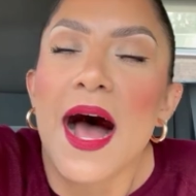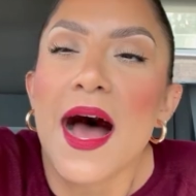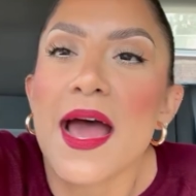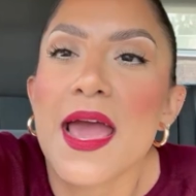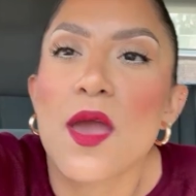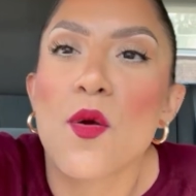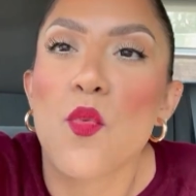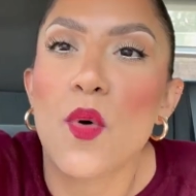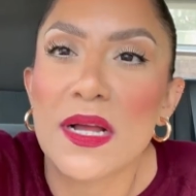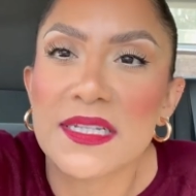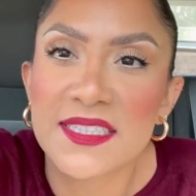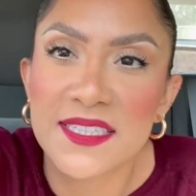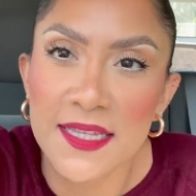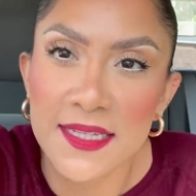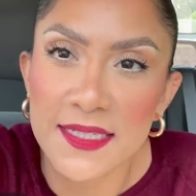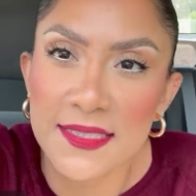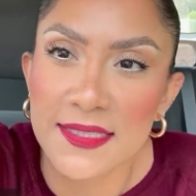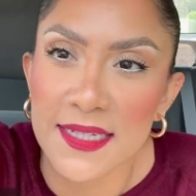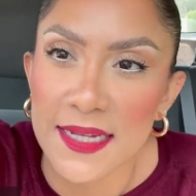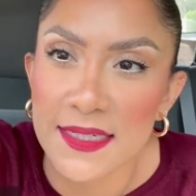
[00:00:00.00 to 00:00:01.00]
I went to
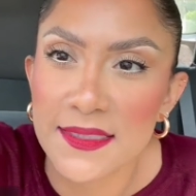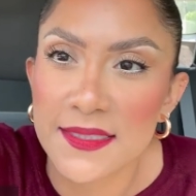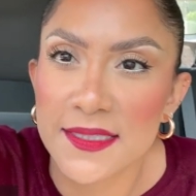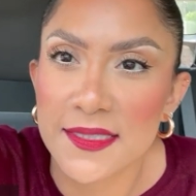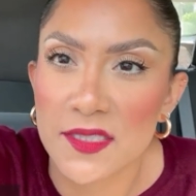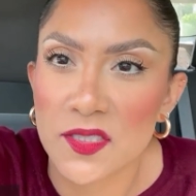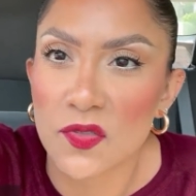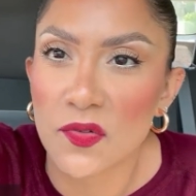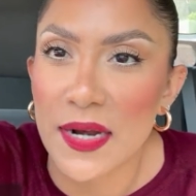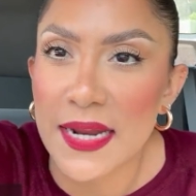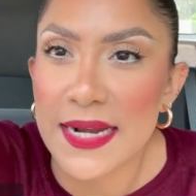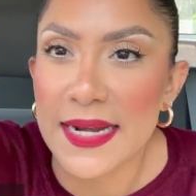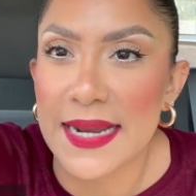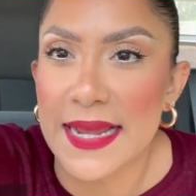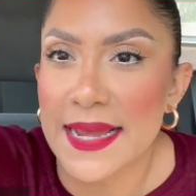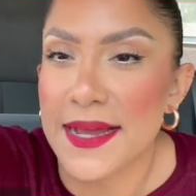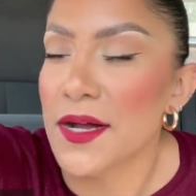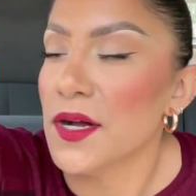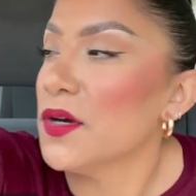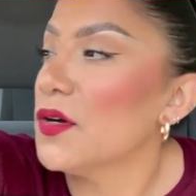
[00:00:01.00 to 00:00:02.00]
the dentist right
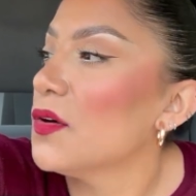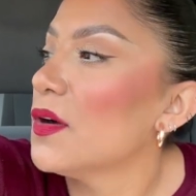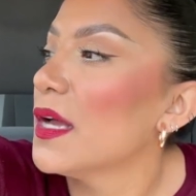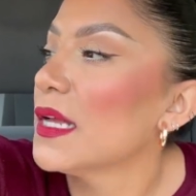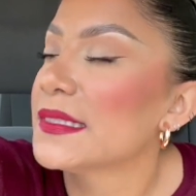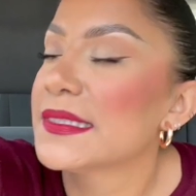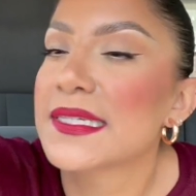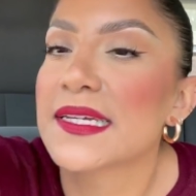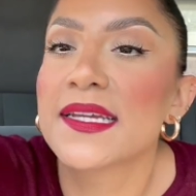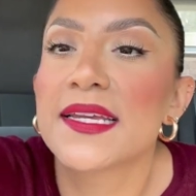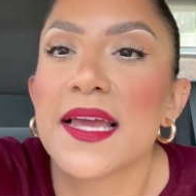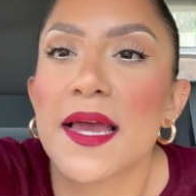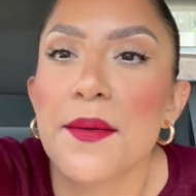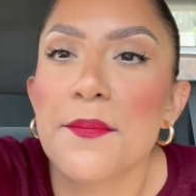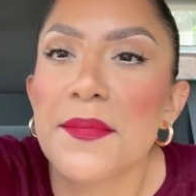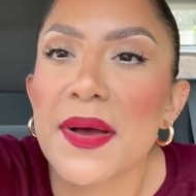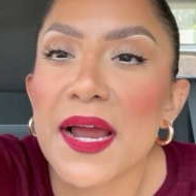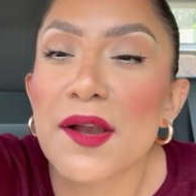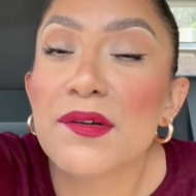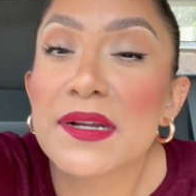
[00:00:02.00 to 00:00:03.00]
now to get
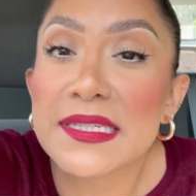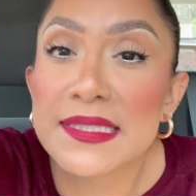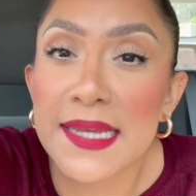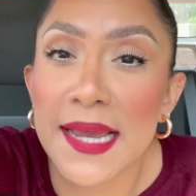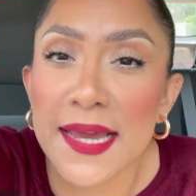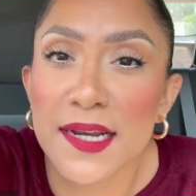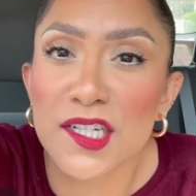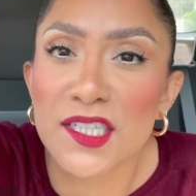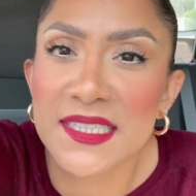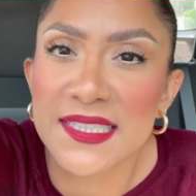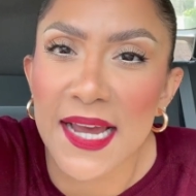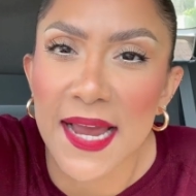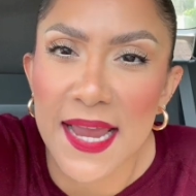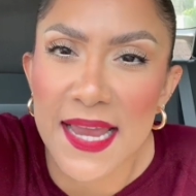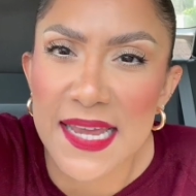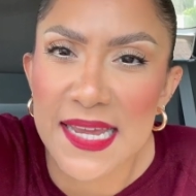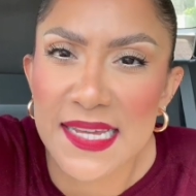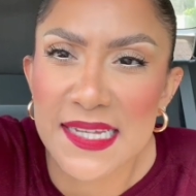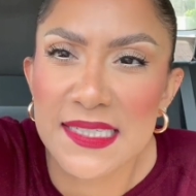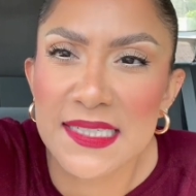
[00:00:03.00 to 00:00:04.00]
my retainer
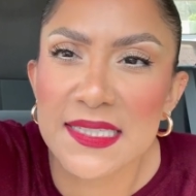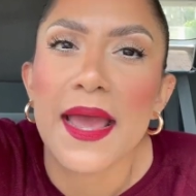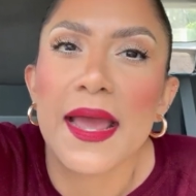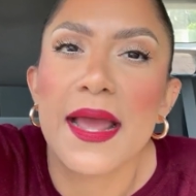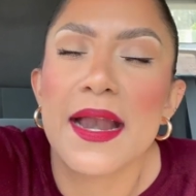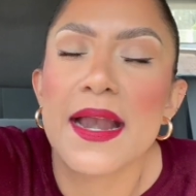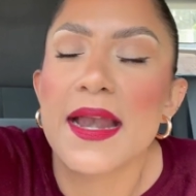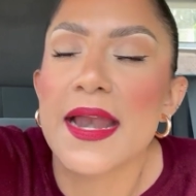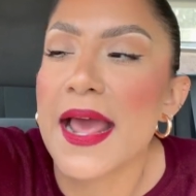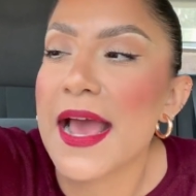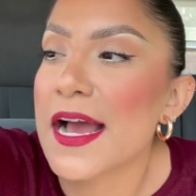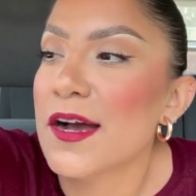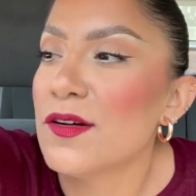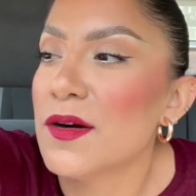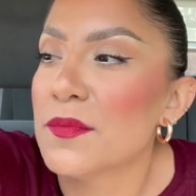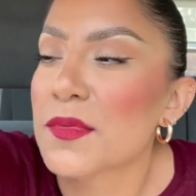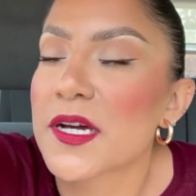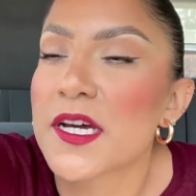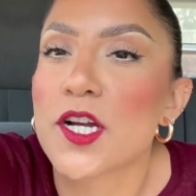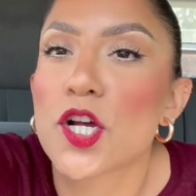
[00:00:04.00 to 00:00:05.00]
tightened. And now
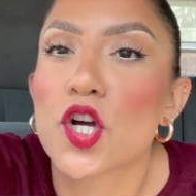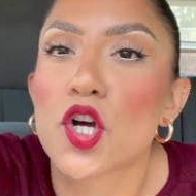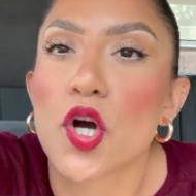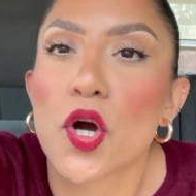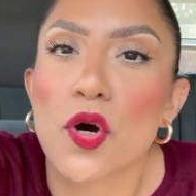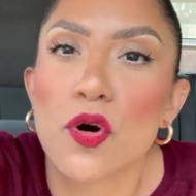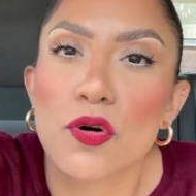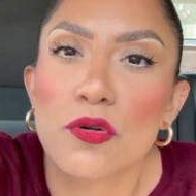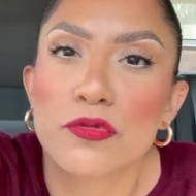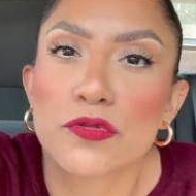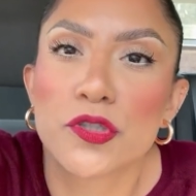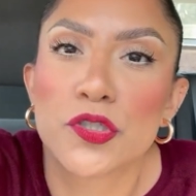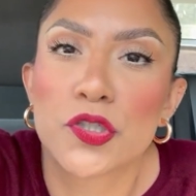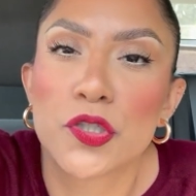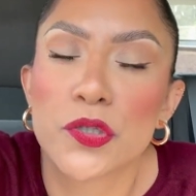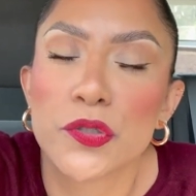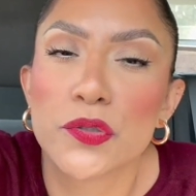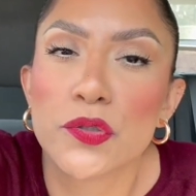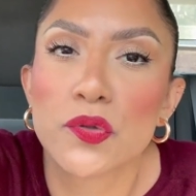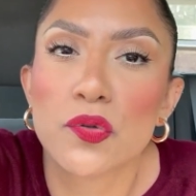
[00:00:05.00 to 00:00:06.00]
I'm going to go
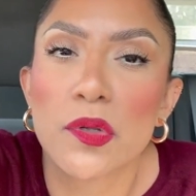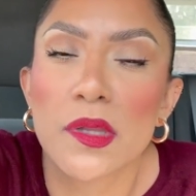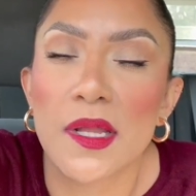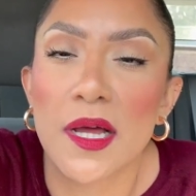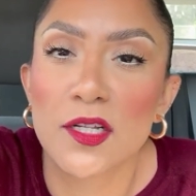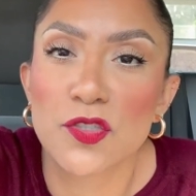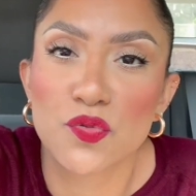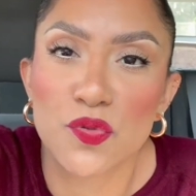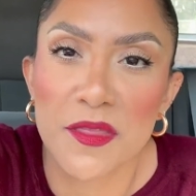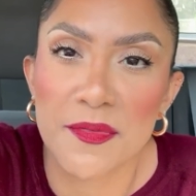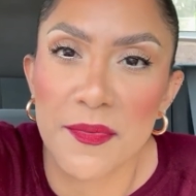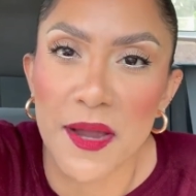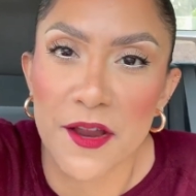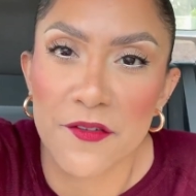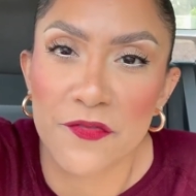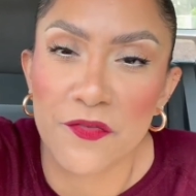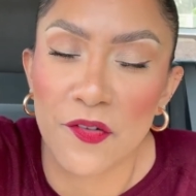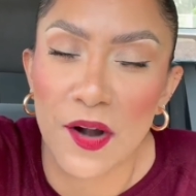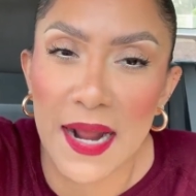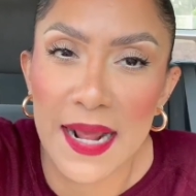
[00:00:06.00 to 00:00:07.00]
to lunch with my
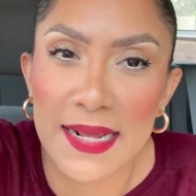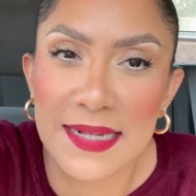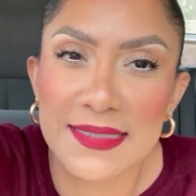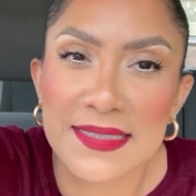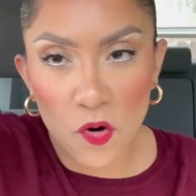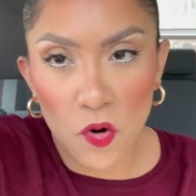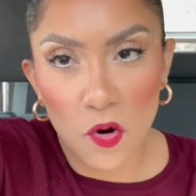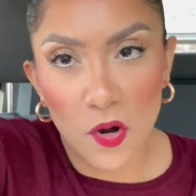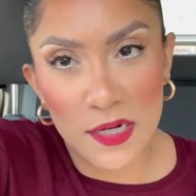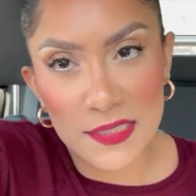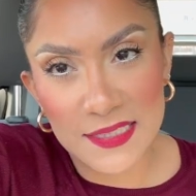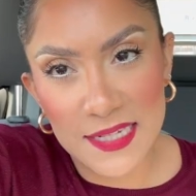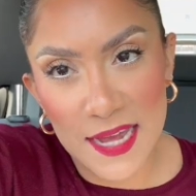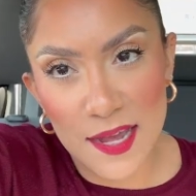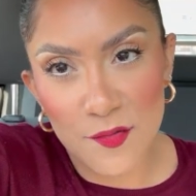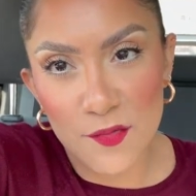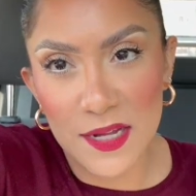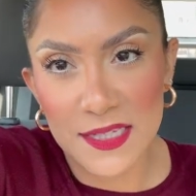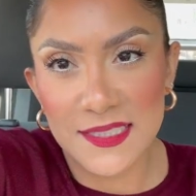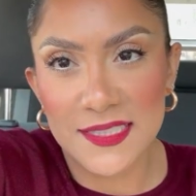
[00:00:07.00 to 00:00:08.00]
friend. Of course,
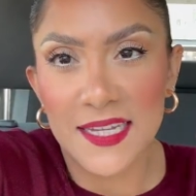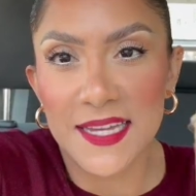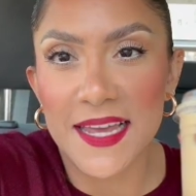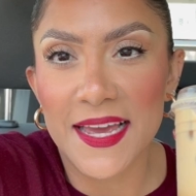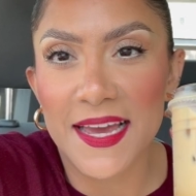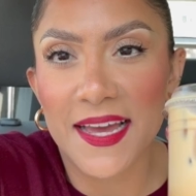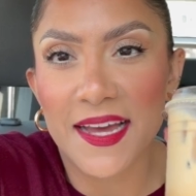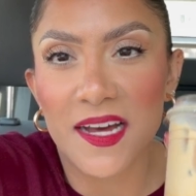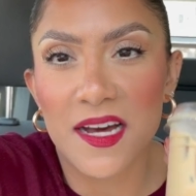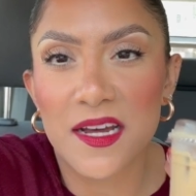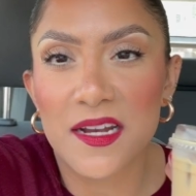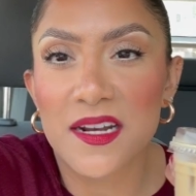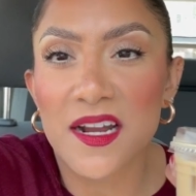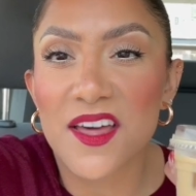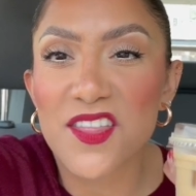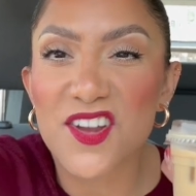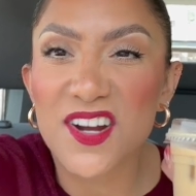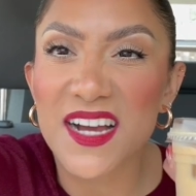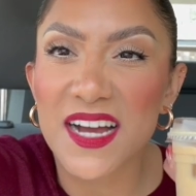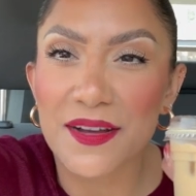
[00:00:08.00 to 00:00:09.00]
I went to get
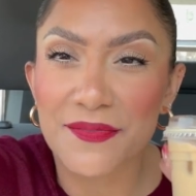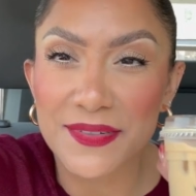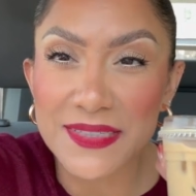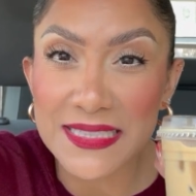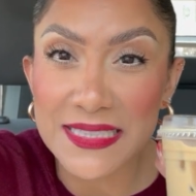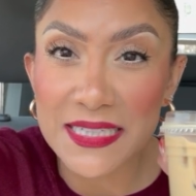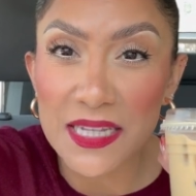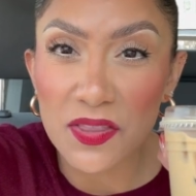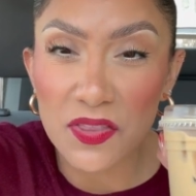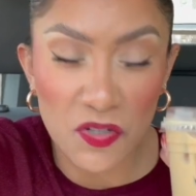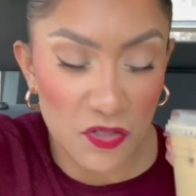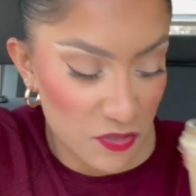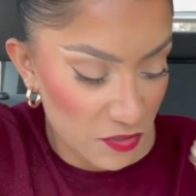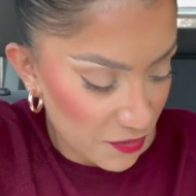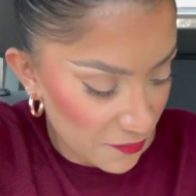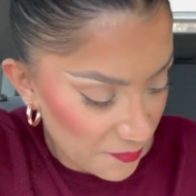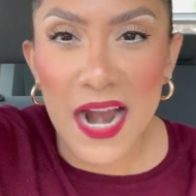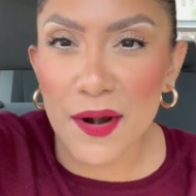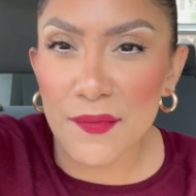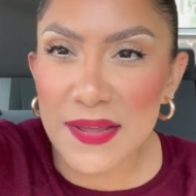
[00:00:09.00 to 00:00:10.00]
another cafecito.
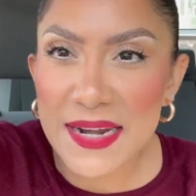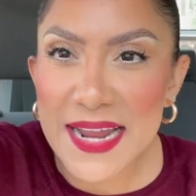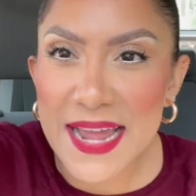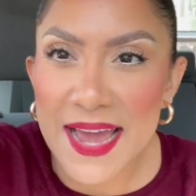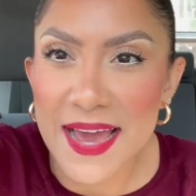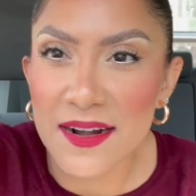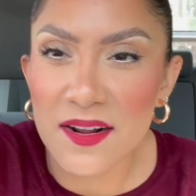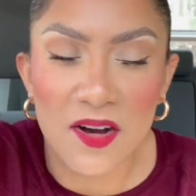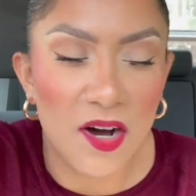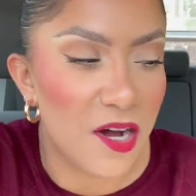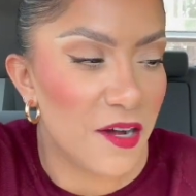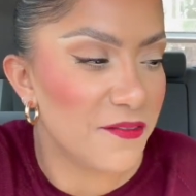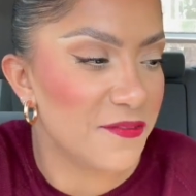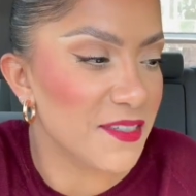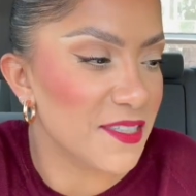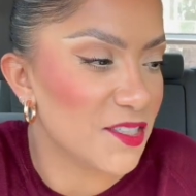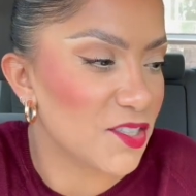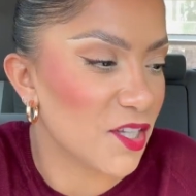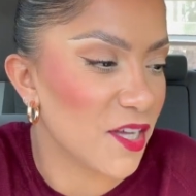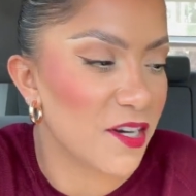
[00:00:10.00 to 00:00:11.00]
I already had
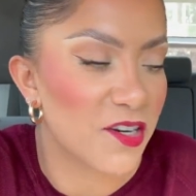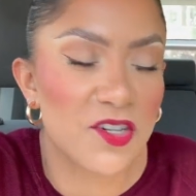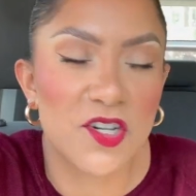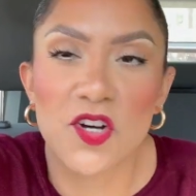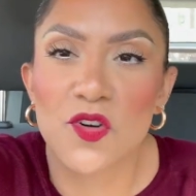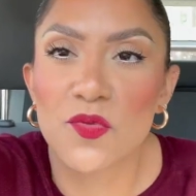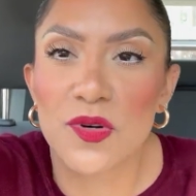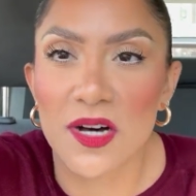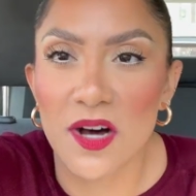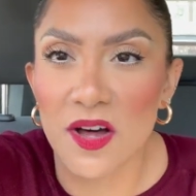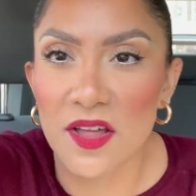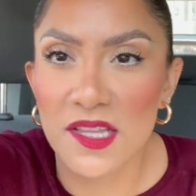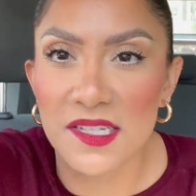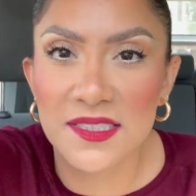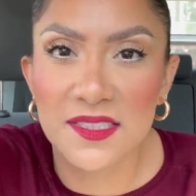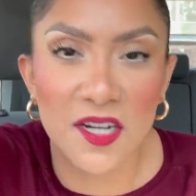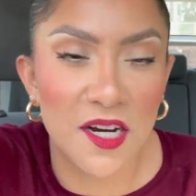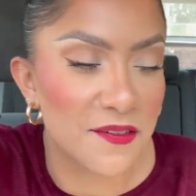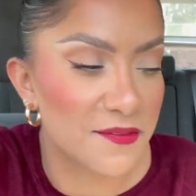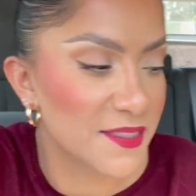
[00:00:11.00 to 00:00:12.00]
coffee, so I don't know what all this
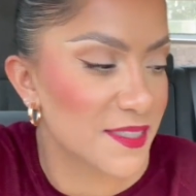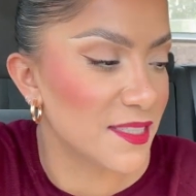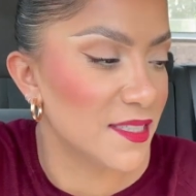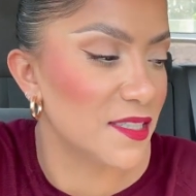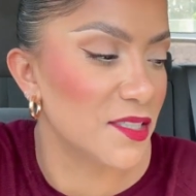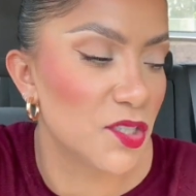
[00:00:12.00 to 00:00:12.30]
coffee is going to